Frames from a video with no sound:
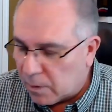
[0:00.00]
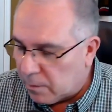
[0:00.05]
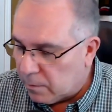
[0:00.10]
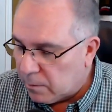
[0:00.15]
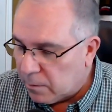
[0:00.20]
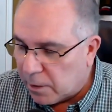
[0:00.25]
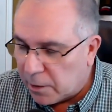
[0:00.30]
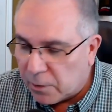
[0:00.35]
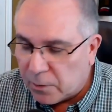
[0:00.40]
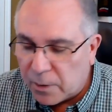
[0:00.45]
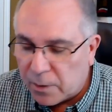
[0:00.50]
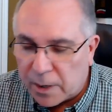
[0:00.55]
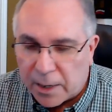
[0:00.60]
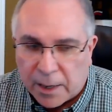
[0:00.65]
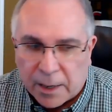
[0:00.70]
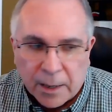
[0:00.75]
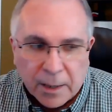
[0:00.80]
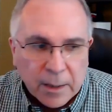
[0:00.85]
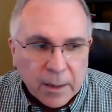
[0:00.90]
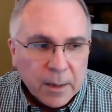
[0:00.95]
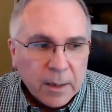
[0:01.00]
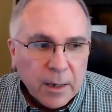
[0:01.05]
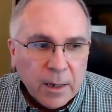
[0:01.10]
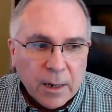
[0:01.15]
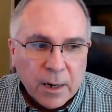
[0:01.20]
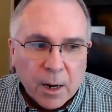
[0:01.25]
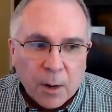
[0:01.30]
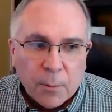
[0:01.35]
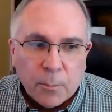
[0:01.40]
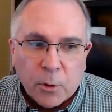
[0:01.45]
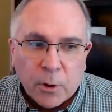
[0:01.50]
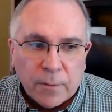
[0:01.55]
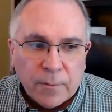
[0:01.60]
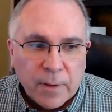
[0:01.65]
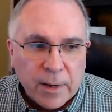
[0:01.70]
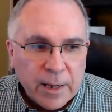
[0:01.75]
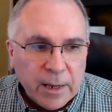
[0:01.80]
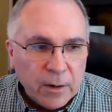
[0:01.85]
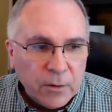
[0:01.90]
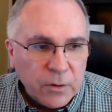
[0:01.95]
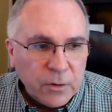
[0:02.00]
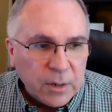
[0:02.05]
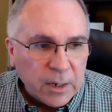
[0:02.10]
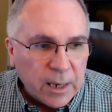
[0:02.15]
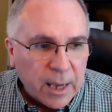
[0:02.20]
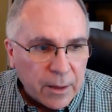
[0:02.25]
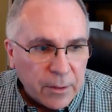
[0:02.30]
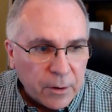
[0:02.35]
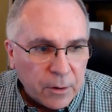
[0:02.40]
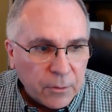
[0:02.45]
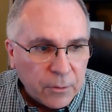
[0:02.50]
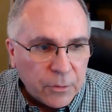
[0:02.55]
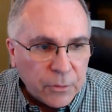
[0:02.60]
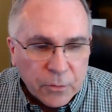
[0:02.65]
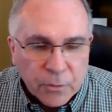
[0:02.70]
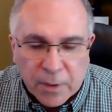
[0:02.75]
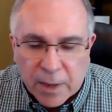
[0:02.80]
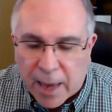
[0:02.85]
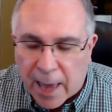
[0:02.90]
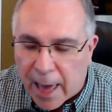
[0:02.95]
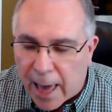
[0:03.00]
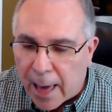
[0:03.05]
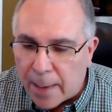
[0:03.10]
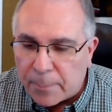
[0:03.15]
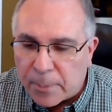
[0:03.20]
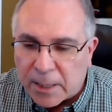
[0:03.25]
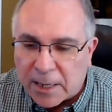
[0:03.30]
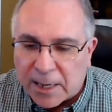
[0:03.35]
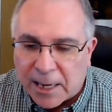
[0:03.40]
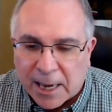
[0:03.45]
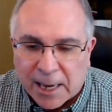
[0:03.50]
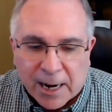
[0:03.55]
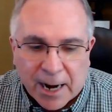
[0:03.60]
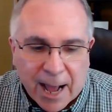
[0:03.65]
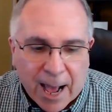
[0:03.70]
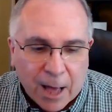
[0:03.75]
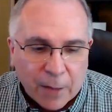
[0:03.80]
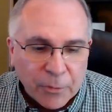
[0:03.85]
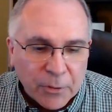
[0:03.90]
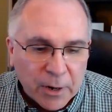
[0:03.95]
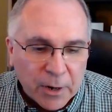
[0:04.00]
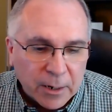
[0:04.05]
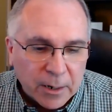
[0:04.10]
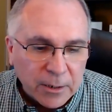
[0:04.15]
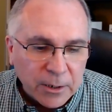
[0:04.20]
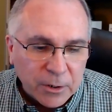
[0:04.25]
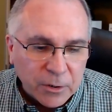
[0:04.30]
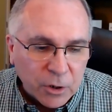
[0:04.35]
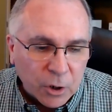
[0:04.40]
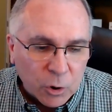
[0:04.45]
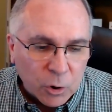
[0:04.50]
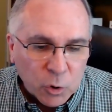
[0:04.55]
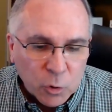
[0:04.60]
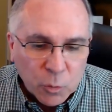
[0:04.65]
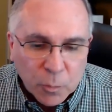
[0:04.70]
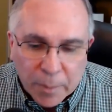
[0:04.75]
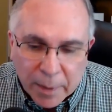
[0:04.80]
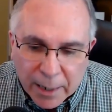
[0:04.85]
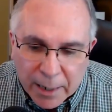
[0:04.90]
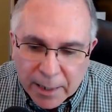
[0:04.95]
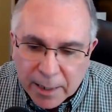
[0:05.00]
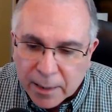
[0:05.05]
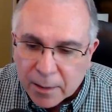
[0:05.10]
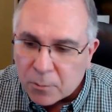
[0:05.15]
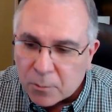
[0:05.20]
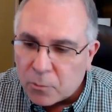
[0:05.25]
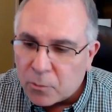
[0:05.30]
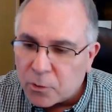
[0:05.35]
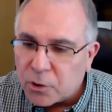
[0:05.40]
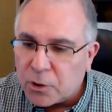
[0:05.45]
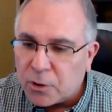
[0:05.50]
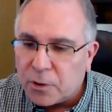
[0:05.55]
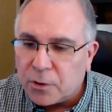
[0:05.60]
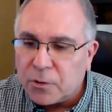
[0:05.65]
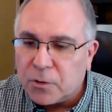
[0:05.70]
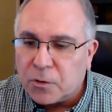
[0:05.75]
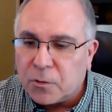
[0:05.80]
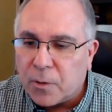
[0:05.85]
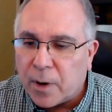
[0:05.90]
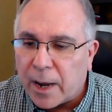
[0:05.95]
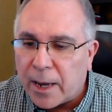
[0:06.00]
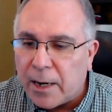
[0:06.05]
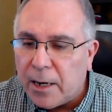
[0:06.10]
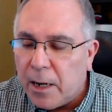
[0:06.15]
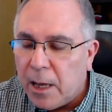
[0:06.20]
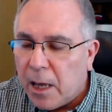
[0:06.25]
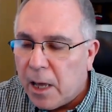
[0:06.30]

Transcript: literally, put videos together through the app and get it out there to social media, which looks great.